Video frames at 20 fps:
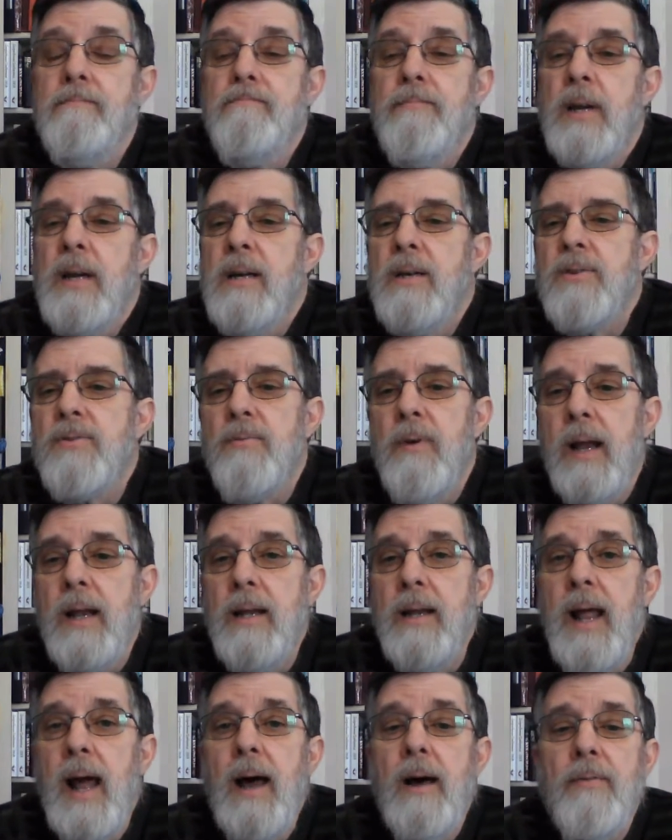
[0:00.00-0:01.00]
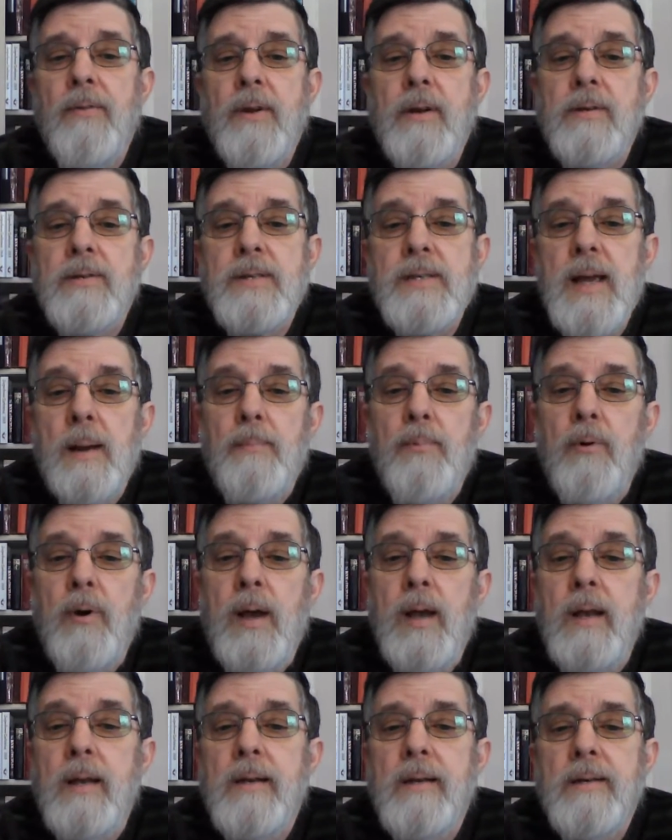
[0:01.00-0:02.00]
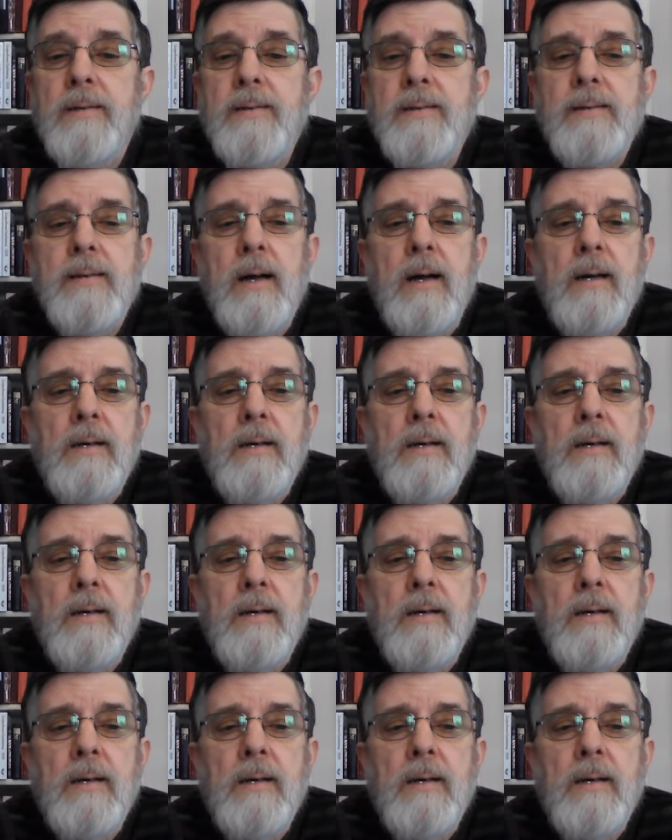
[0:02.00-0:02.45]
because right now they're separated because